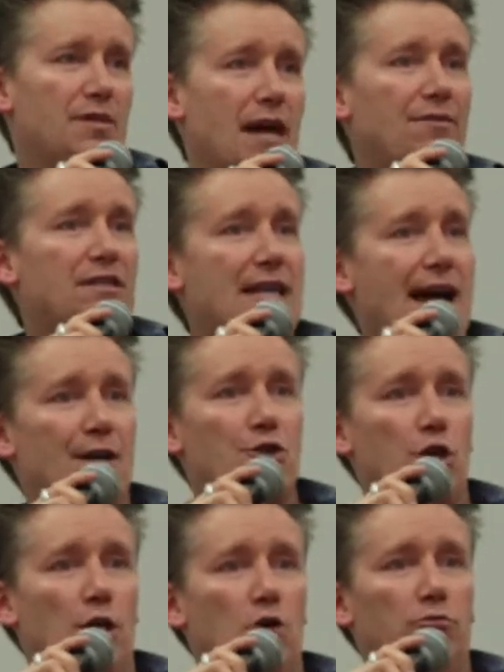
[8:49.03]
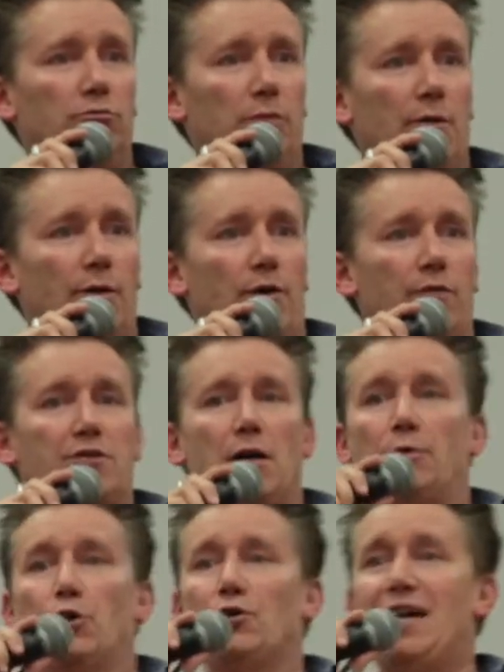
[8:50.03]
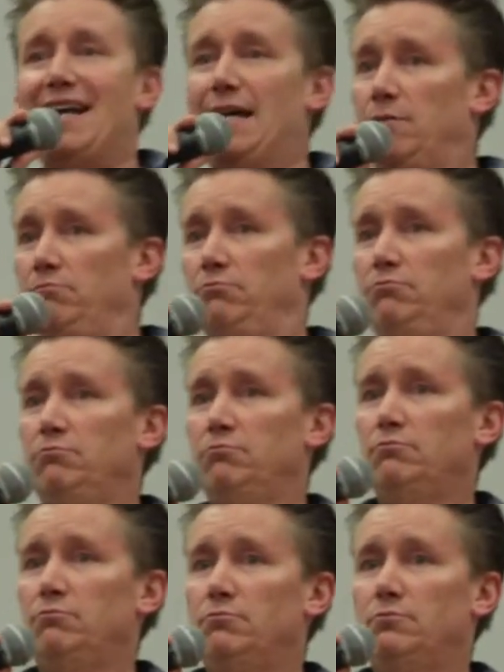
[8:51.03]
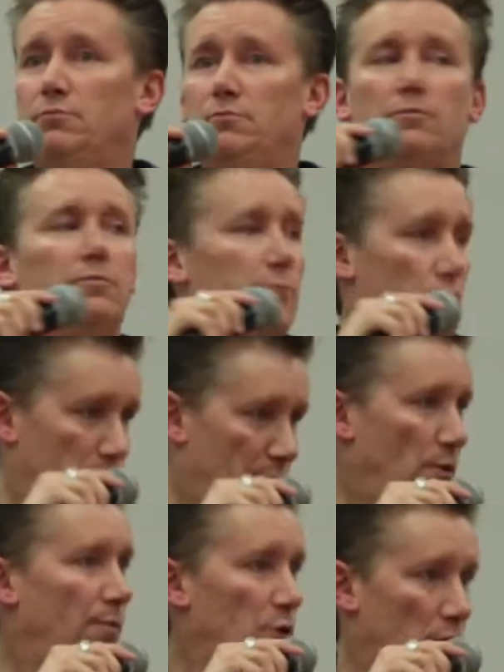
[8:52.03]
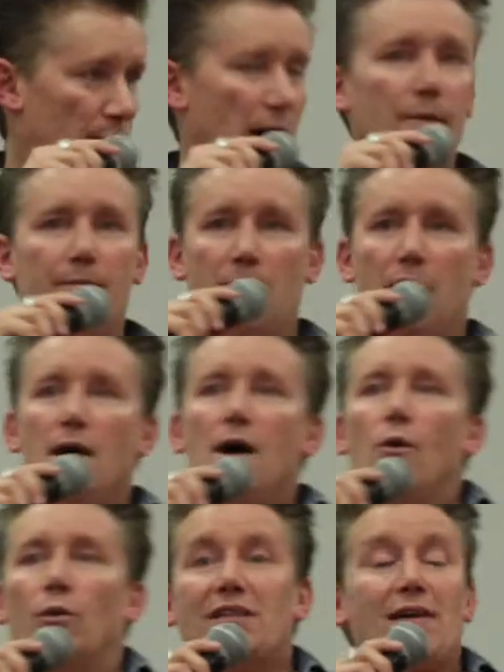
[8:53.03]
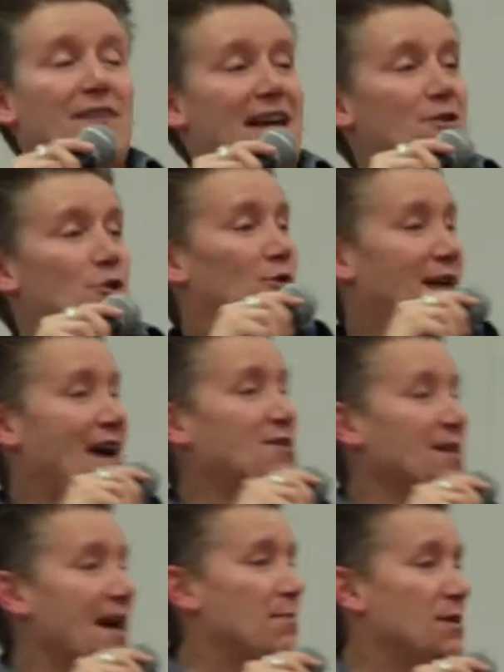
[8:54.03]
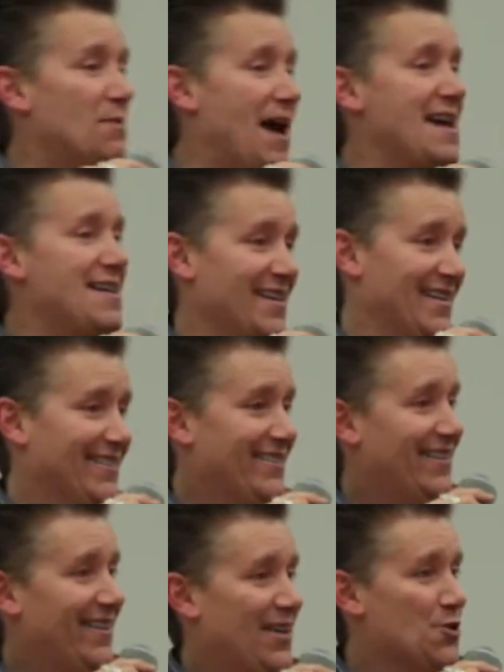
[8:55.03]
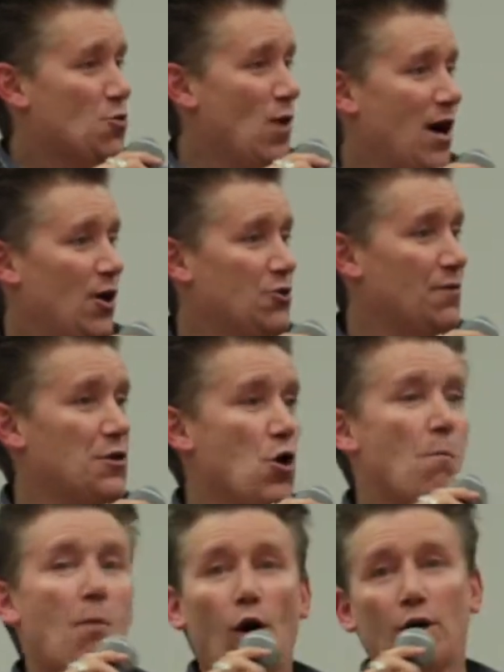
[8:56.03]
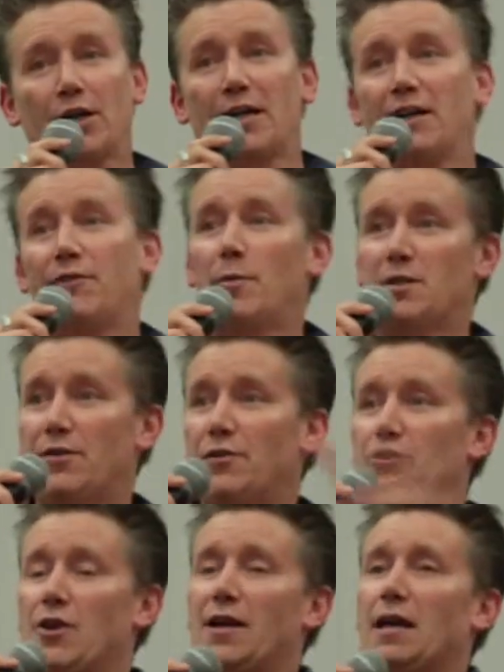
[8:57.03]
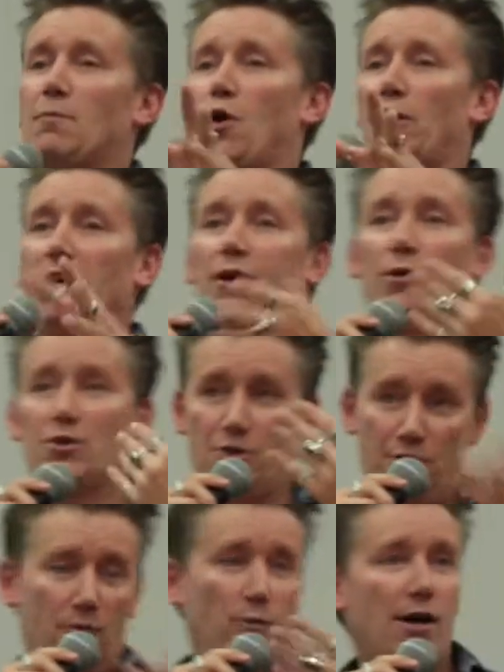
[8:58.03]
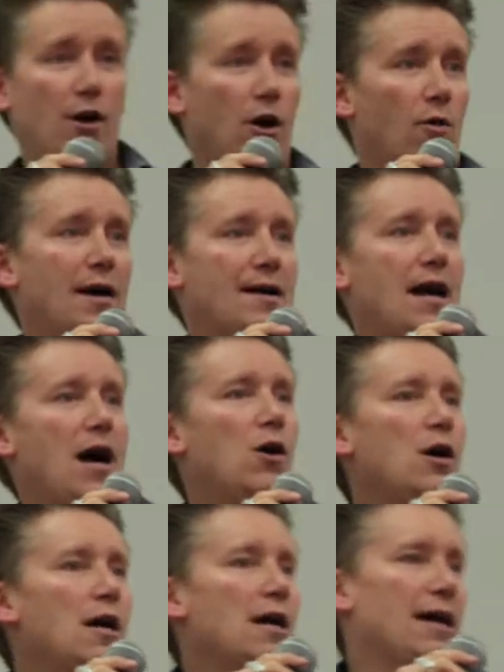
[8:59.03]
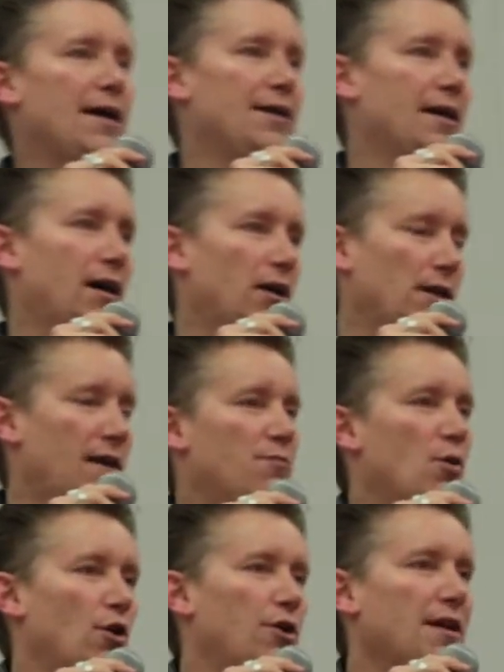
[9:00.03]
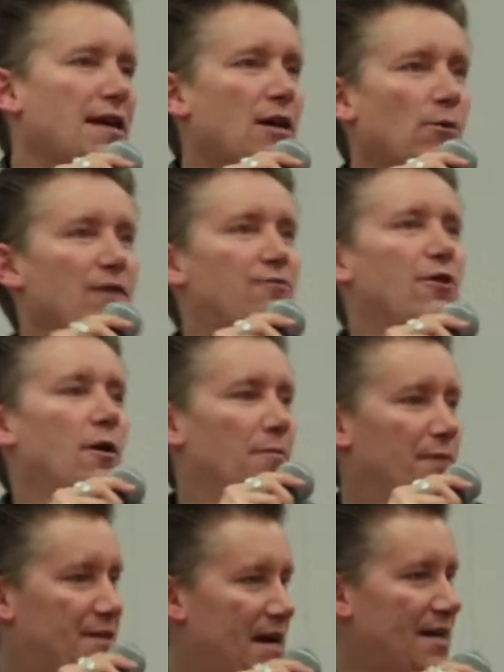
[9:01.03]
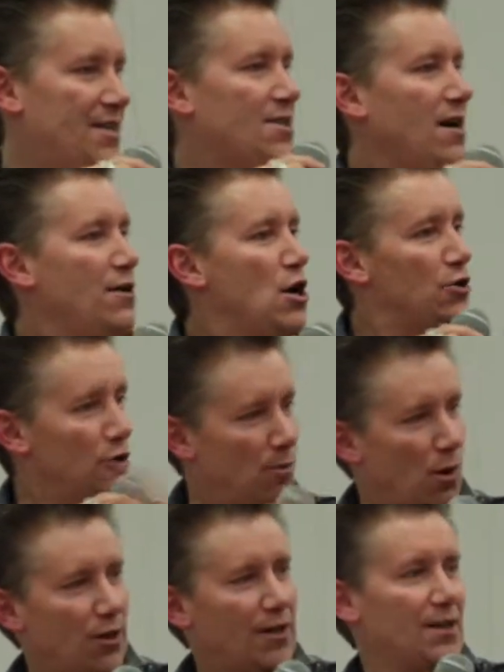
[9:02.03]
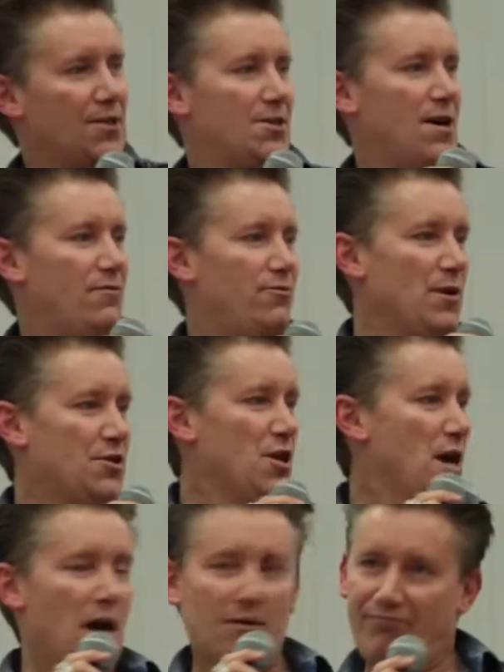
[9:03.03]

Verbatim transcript: David D'Angelo. Anyone heard of Double Your Dating? Yep. You know what I'm talking about? Well, David D'Angelo is actually Evan Pagan as well. So if you know marketing, if everybody's ever training in marketing, which we are right now, in a lot of marketing, he went from the dating stuff to the marketing stuff, which